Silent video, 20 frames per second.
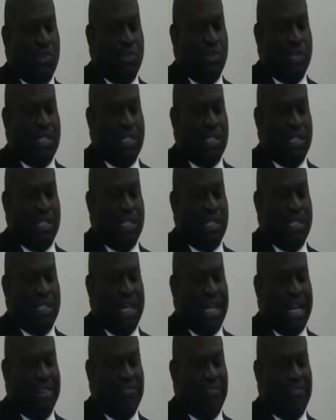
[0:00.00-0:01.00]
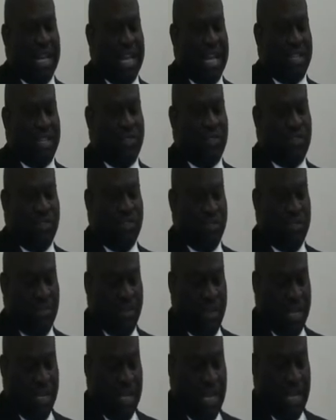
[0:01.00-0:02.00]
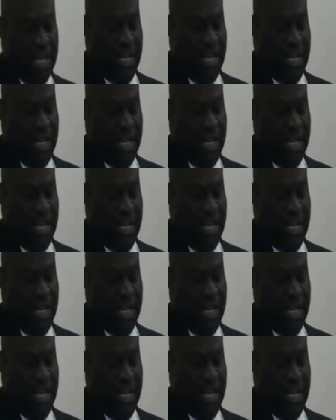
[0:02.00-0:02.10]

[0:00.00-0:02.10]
courses that I've been asked to